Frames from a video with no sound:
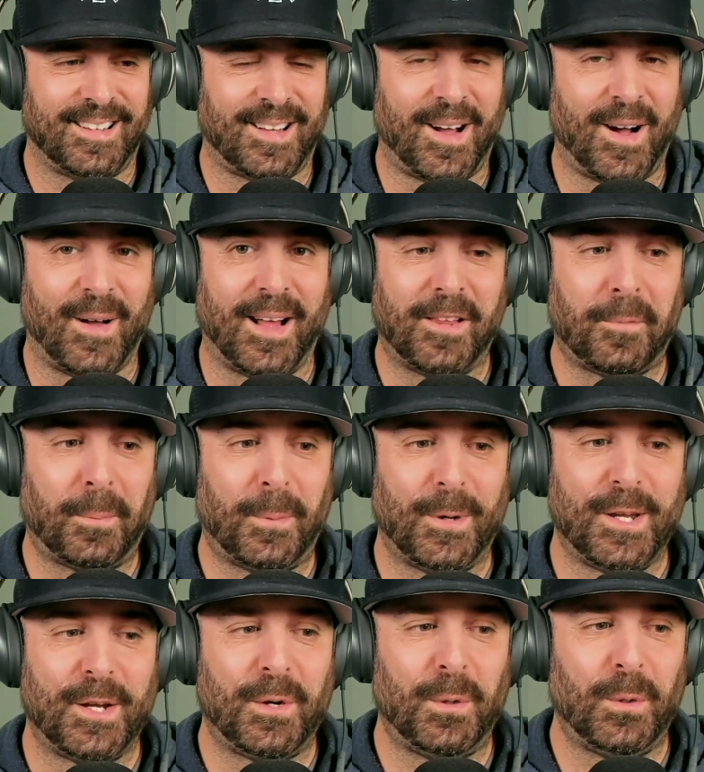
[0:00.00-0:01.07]
Oh, that's
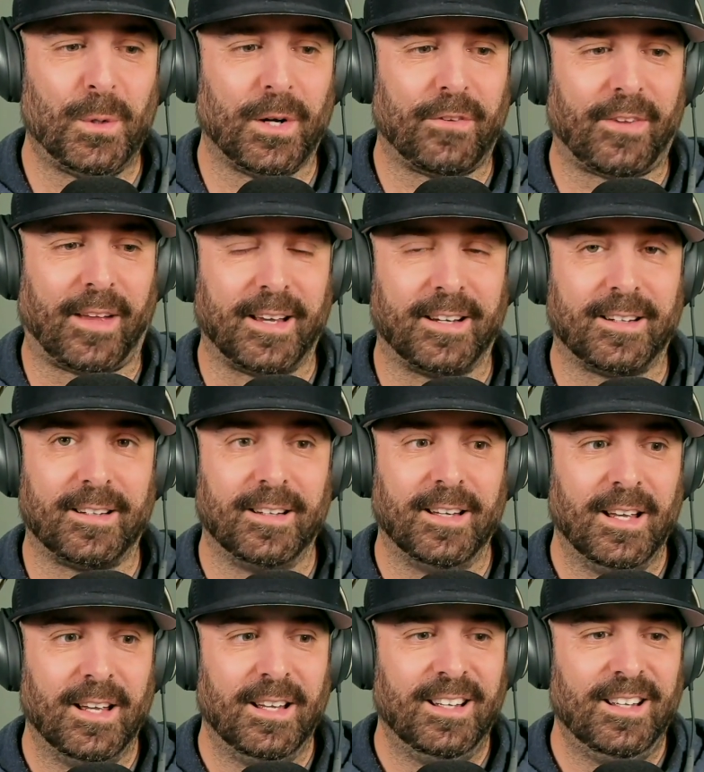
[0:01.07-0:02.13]
pretty cool. It's like,
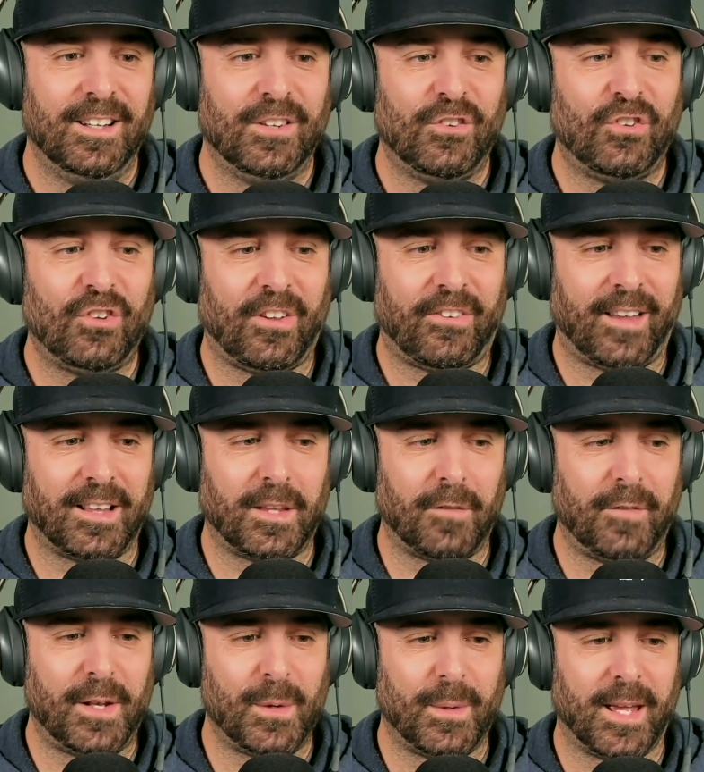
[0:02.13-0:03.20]
just like the
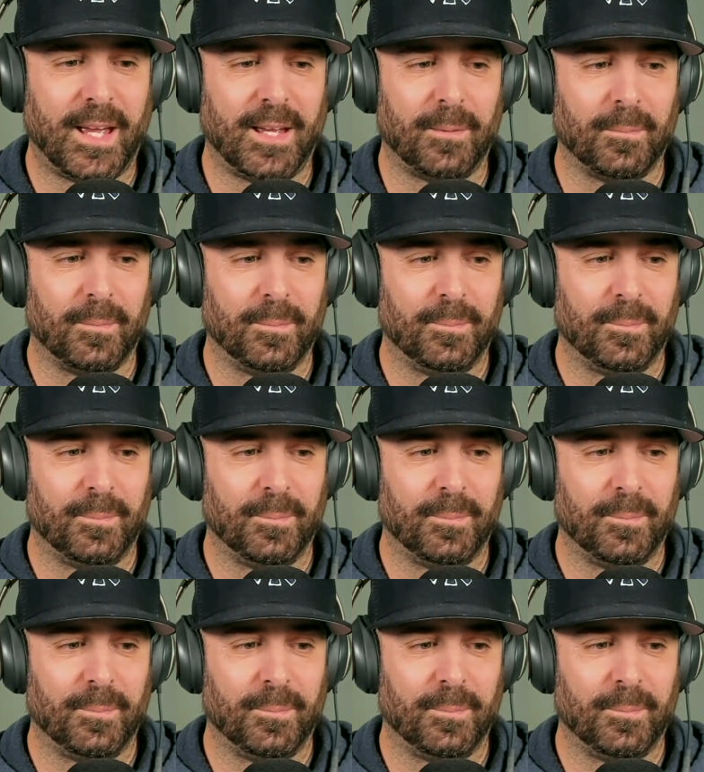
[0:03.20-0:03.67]
video game.